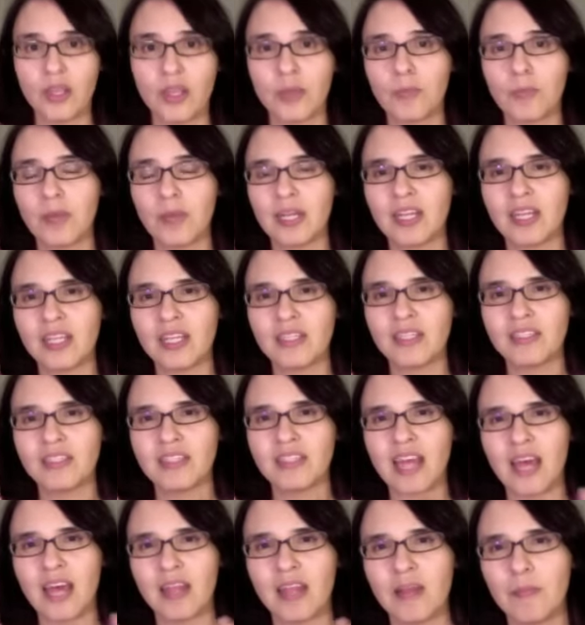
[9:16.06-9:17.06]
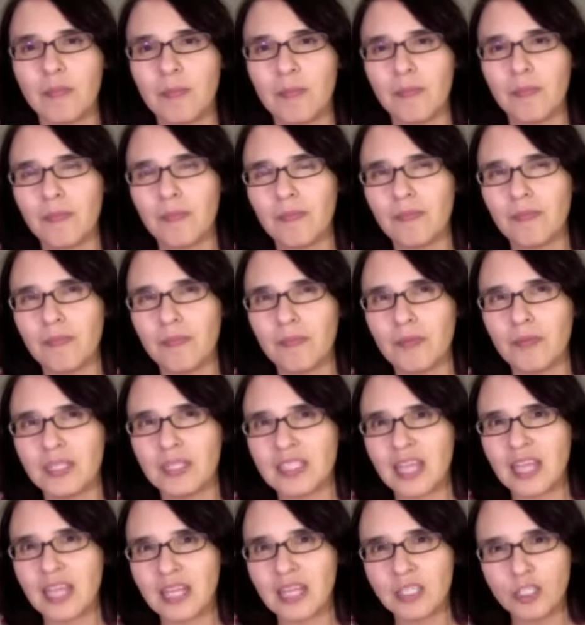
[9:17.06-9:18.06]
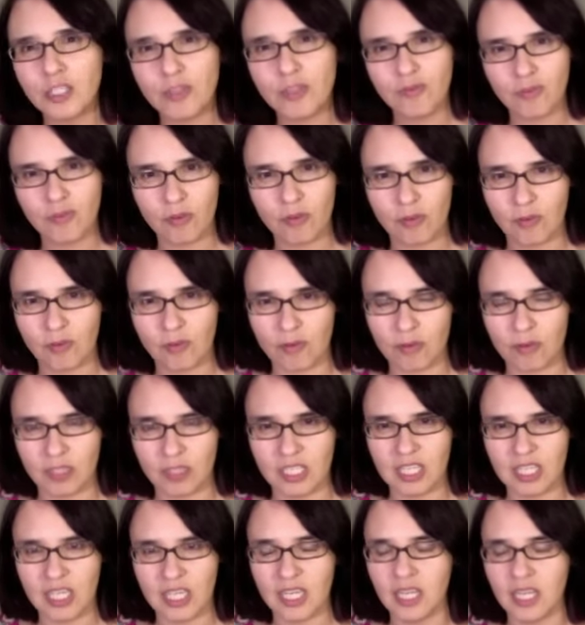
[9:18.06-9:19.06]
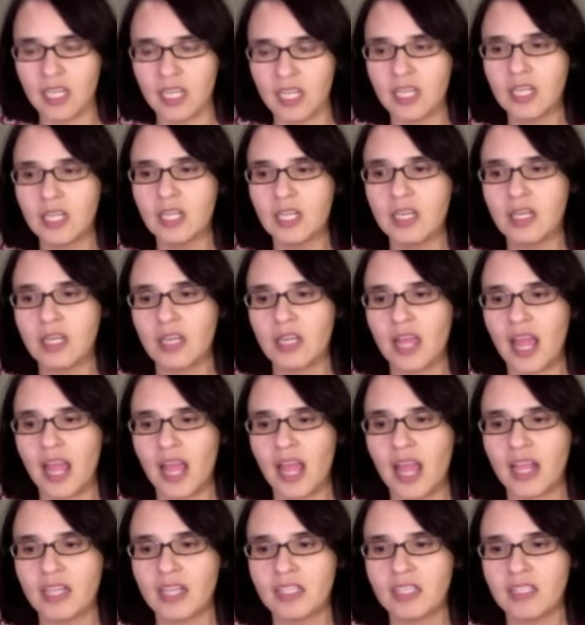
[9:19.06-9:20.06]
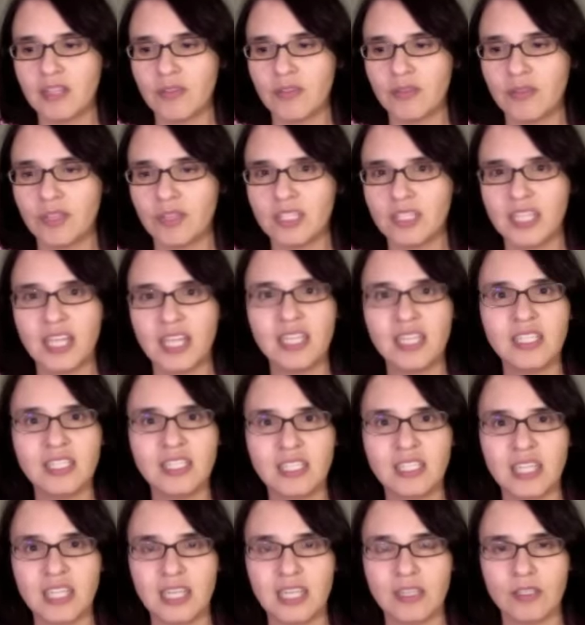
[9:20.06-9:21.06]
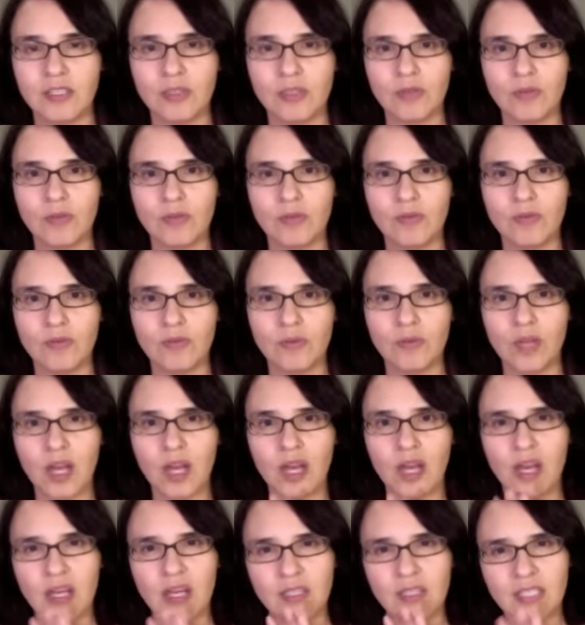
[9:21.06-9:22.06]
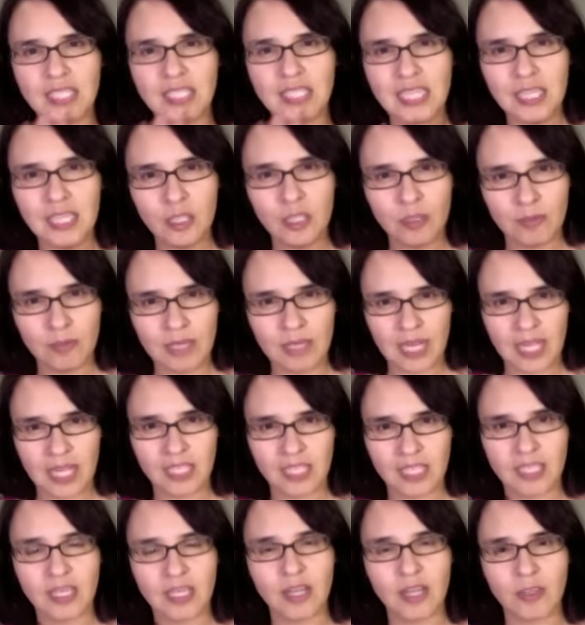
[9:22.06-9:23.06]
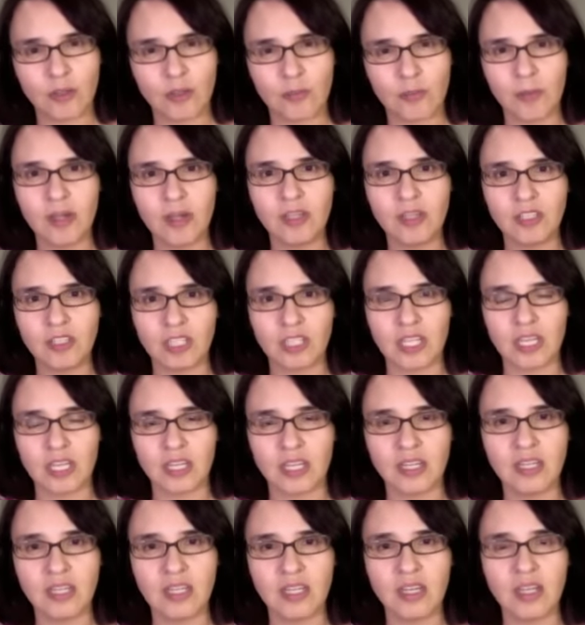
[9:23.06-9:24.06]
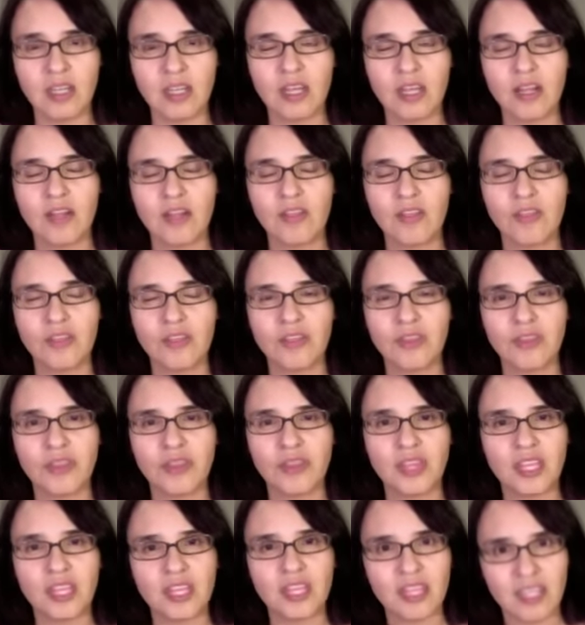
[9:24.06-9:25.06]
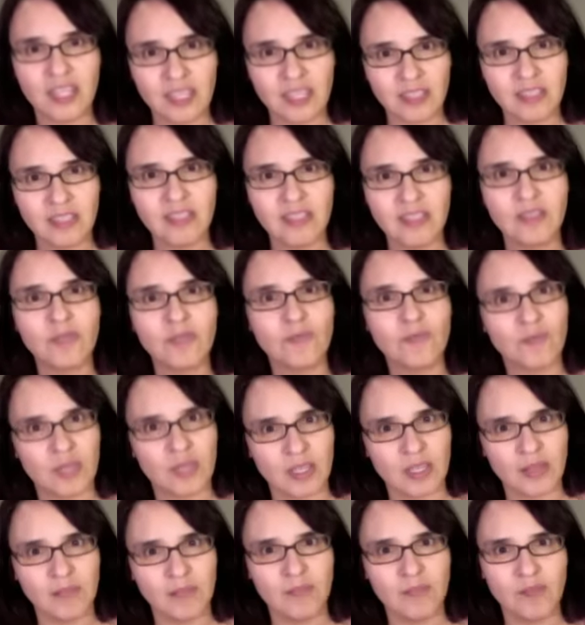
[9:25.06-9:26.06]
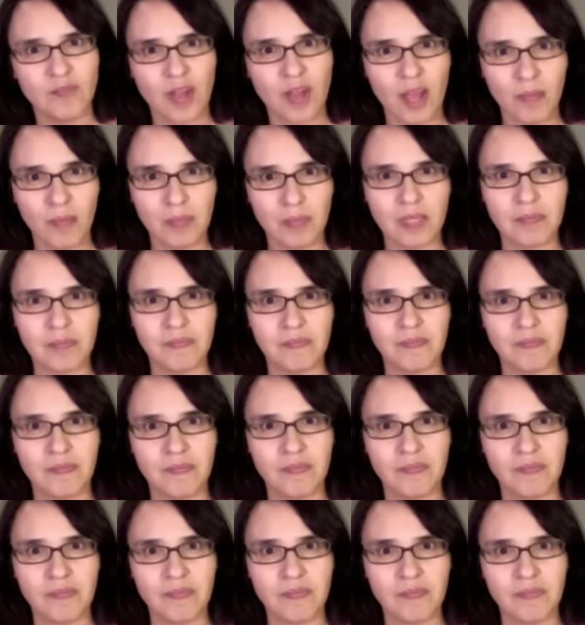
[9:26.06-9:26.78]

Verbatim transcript: but it's that potential for cruelty and the tendency to dehumanize another person that is the real problem.